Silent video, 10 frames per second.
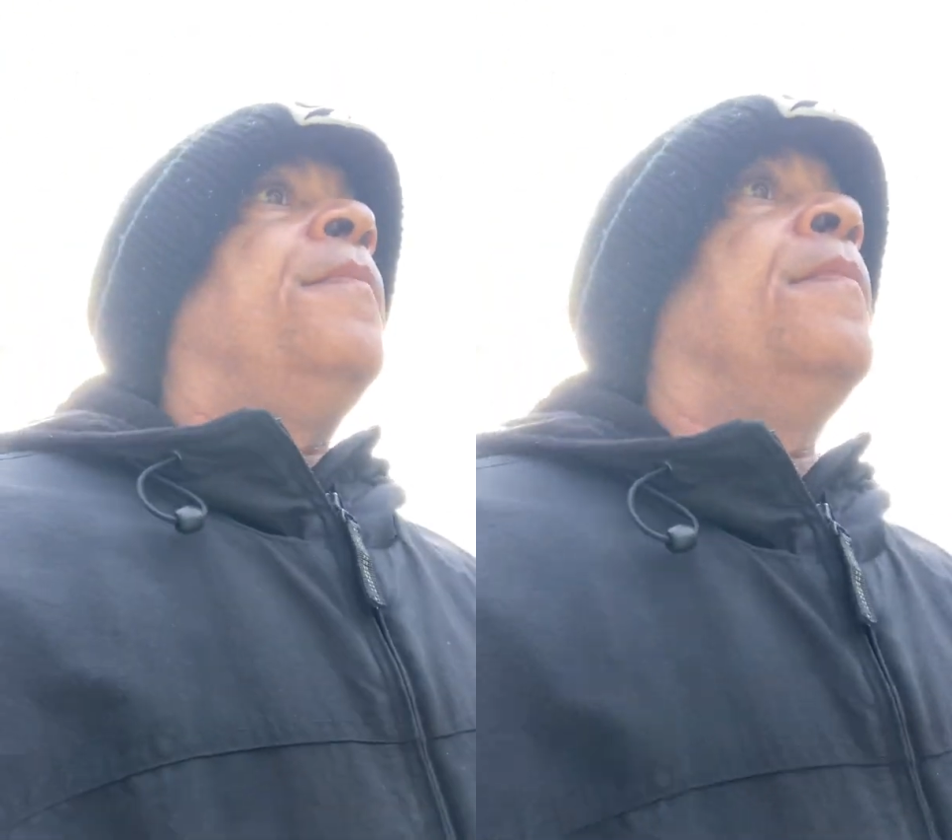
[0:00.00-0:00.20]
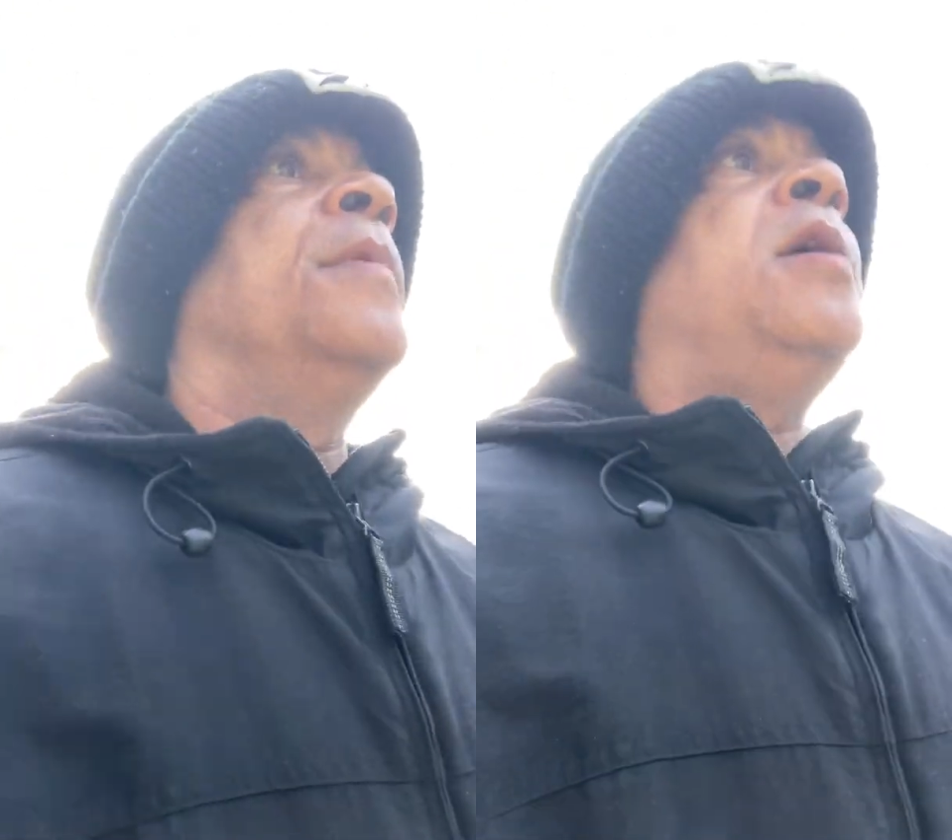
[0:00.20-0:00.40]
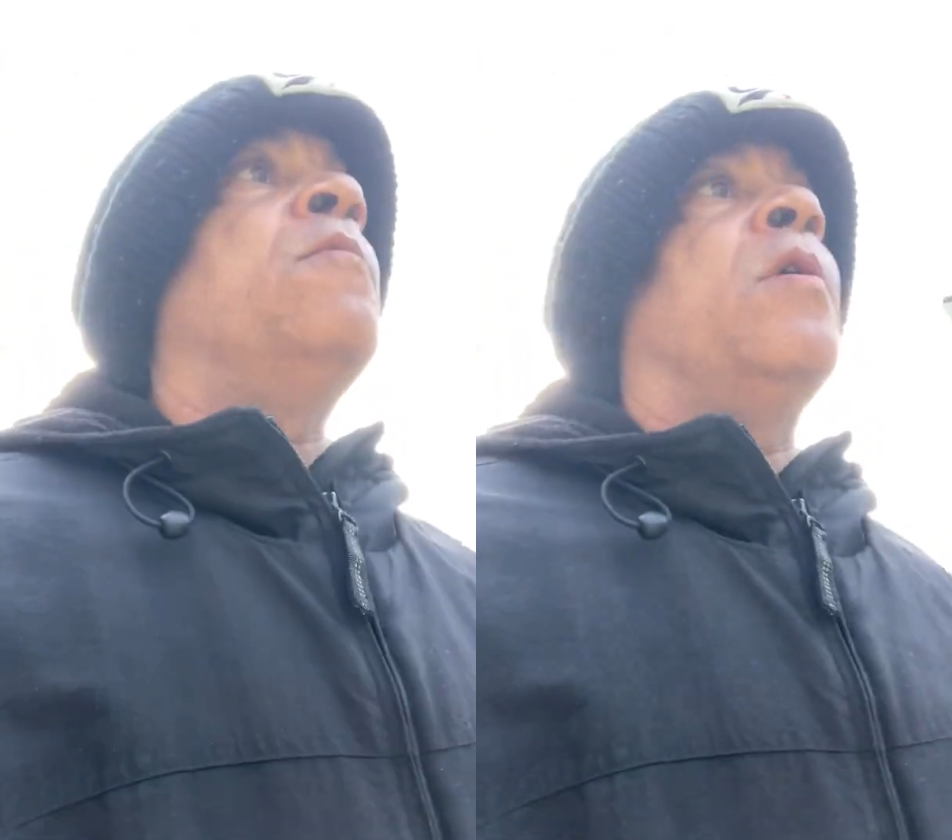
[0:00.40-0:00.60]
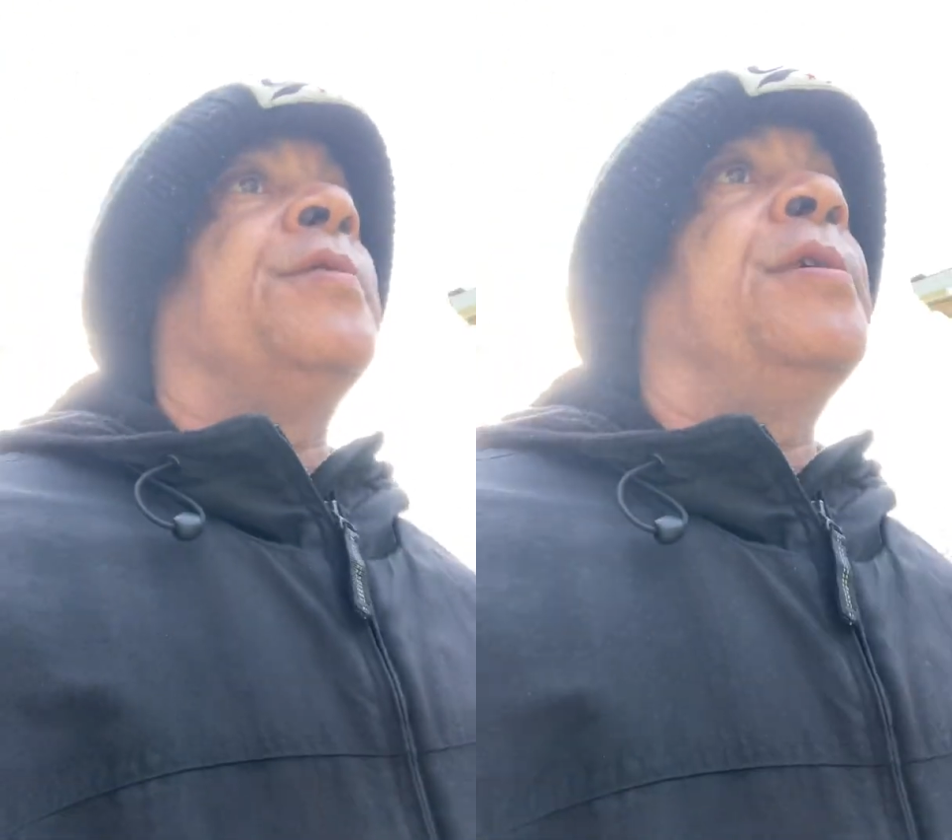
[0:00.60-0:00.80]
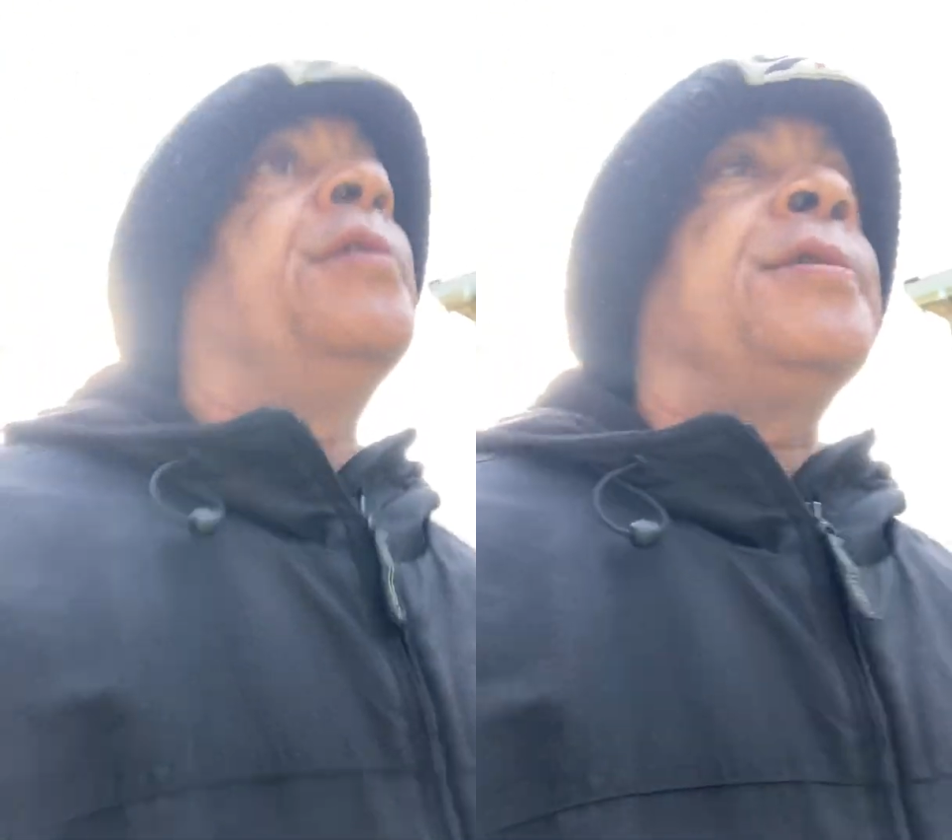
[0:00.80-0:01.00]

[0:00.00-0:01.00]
need, wants, and